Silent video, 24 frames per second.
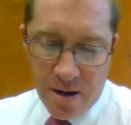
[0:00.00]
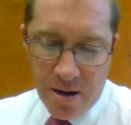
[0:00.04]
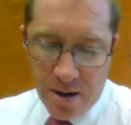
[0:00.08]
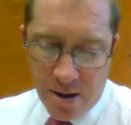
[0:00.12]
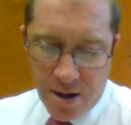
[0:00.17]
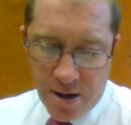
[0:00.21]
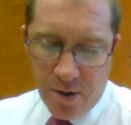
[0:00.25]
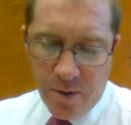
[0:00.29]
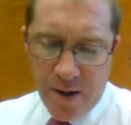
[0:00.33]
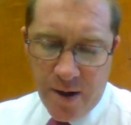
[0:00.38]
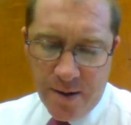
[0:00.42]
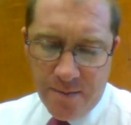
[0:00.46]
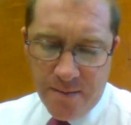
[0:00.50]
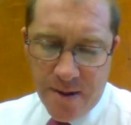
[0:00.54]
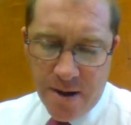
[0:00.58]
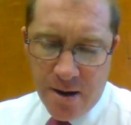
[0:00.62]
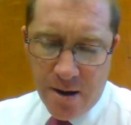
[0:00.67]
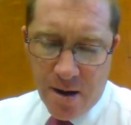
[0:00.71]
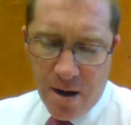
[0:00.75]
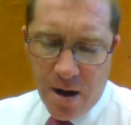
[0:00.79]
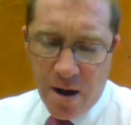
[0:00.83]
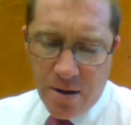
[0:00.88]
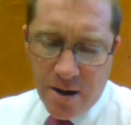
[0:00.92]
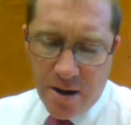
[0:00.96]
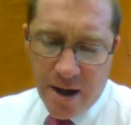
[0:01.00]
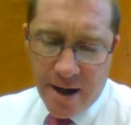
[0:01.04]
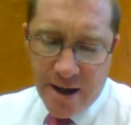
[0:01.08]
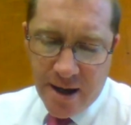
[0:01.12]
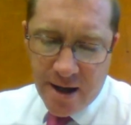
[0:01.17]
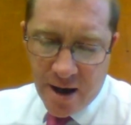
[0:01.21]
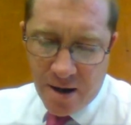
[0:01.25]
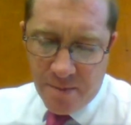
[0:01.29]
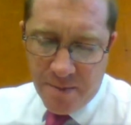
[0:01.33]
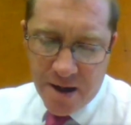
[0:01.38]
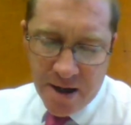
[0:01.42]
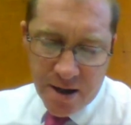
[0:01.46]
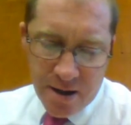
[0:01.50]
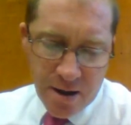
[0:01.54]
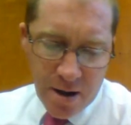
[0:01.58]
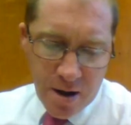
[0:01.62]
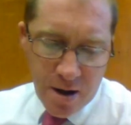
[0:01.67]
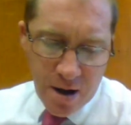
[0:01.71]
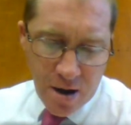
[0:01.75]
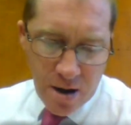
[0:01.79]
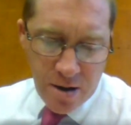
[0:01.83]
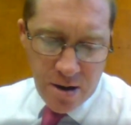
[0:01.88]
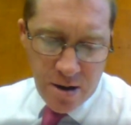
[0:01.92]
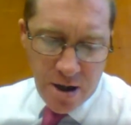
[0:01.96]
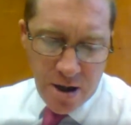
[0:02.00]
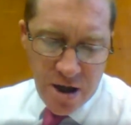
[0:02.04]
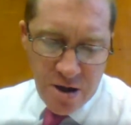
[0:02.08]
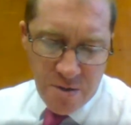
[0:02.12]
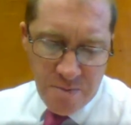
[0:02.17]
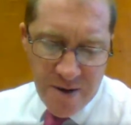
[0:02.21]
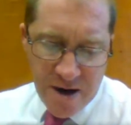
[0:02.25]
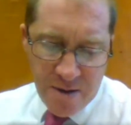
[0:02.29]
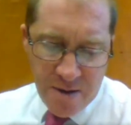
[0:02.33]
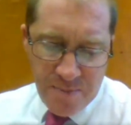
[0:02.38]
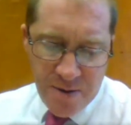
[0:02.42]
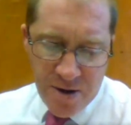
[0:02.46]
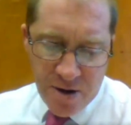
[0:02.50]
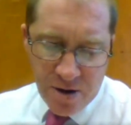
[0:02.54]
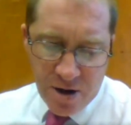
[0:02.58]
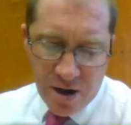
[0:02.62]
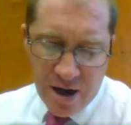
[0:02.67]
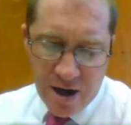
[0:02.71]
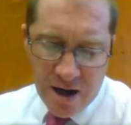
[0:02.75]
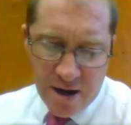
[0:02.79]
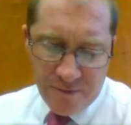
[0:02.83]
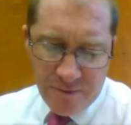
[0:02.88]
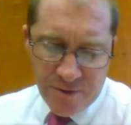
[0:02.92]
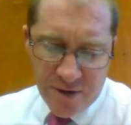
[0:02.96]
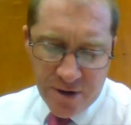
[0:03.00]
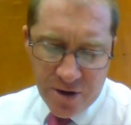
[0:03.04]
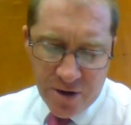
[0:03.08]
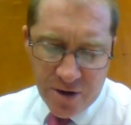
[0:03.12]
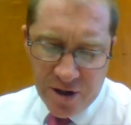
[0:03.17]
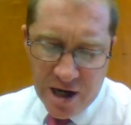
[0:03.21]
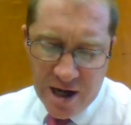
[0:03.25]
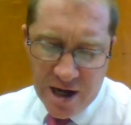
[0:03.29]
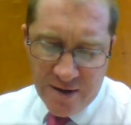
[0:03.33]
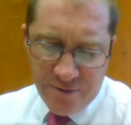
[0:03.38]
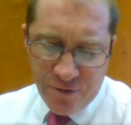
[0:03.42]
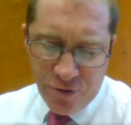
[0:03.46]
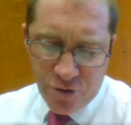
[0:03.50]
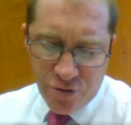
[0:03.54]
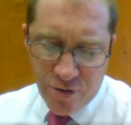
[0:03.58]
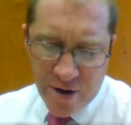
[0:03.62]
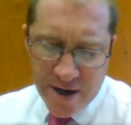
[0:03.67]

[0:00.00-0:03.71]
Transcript: I know it. Okay, I'm in. Only you better be on the level,